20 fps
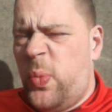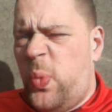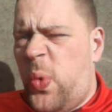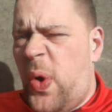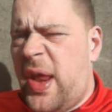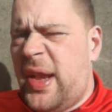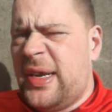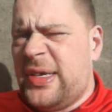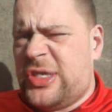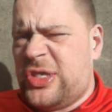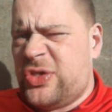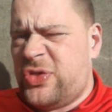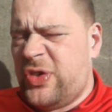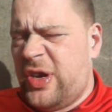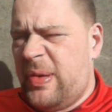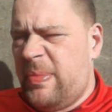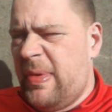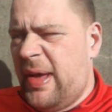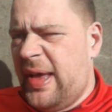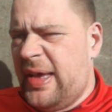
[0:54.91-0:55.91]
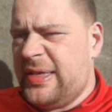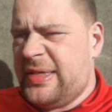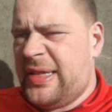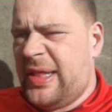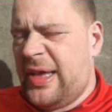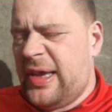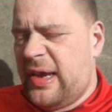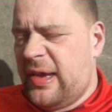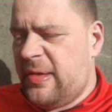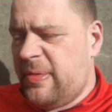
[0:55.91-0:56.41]
Winner Street, mate, it's
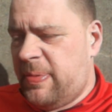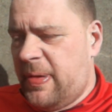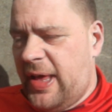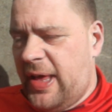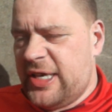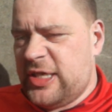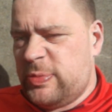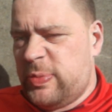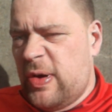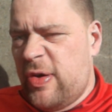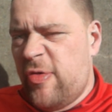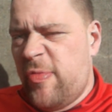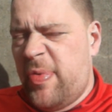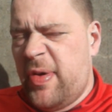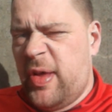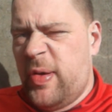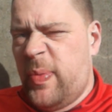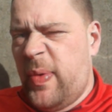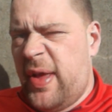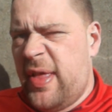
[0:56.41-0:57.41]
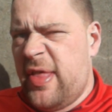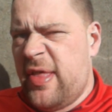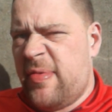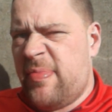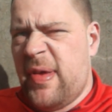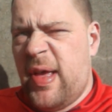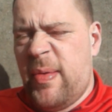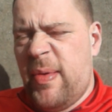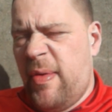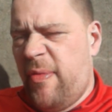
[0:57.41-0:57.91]
like a place where everybody
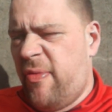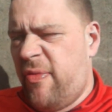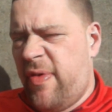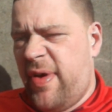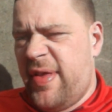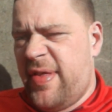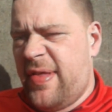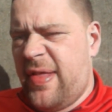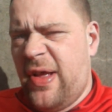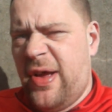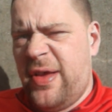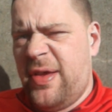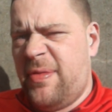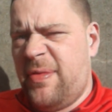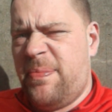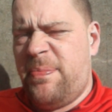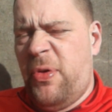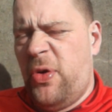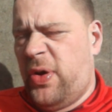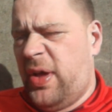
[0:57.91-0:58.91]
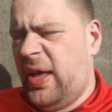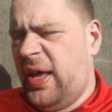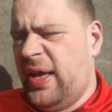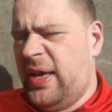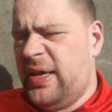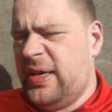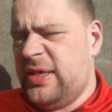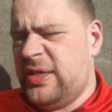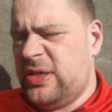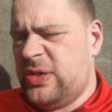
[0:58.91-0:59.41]
wins, mate, whether it's like
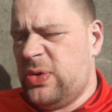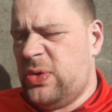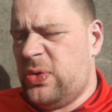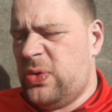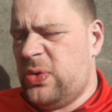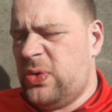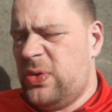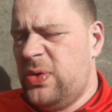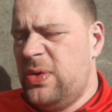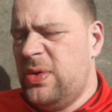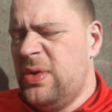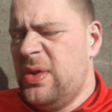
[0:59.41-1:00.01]
bookies or